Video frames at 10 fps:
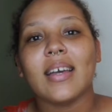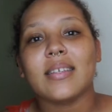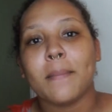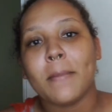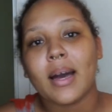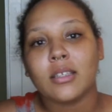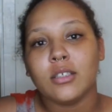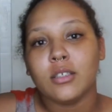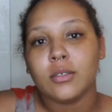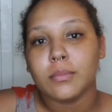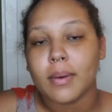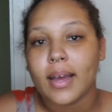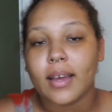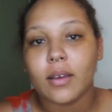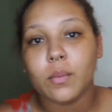guys I'm back to do
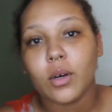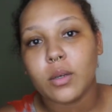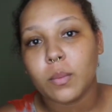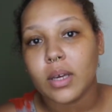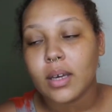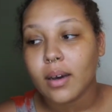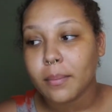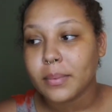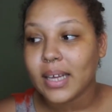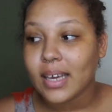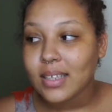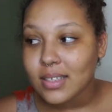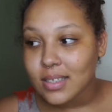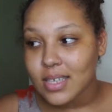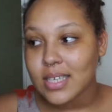my one week
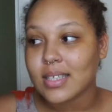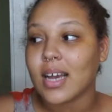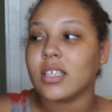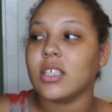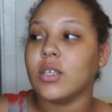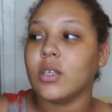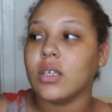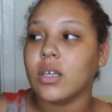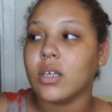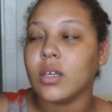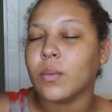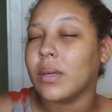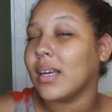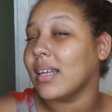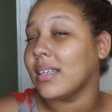updates it's actually a
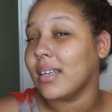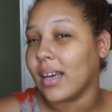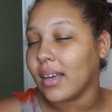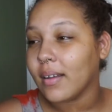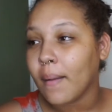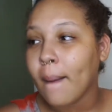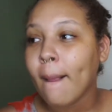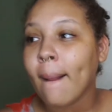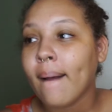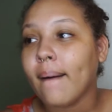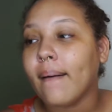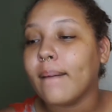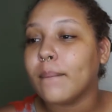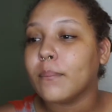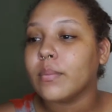week and a day
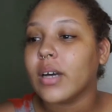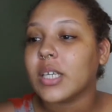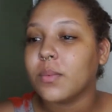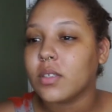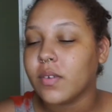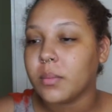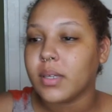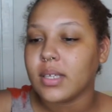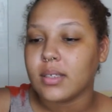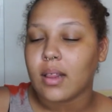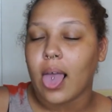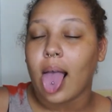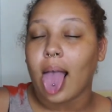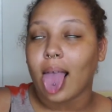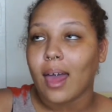um, I was supposed to film this
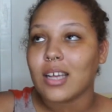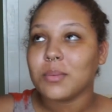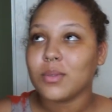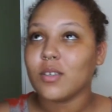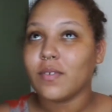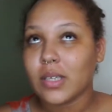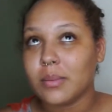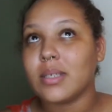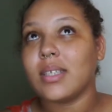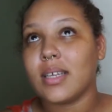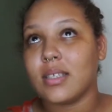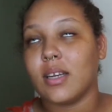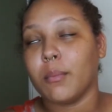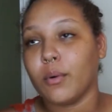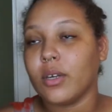uh, I was supposed to film this
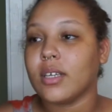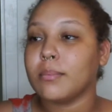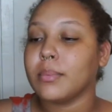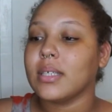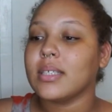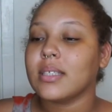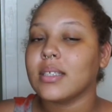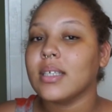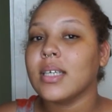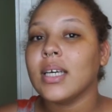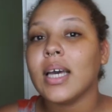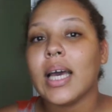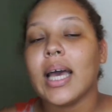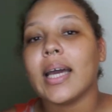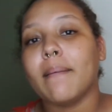yesterday morning but
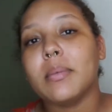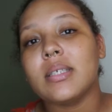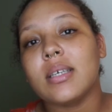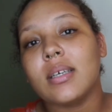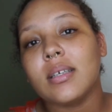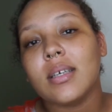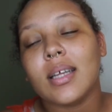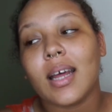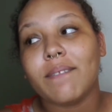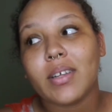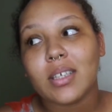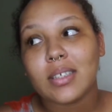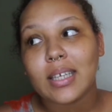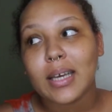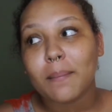I got busy and I fell
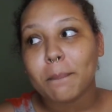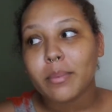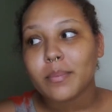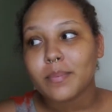asleep